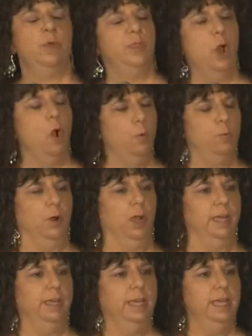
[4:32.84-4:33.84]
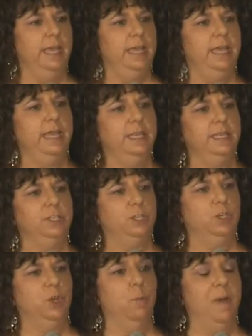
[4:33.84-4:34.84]
with Oprah is
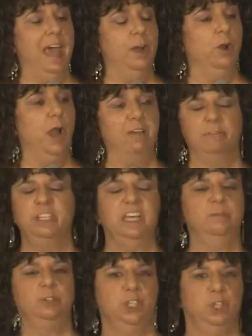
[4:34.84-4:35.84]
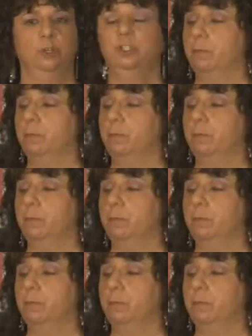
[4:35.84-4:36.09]
every time she turns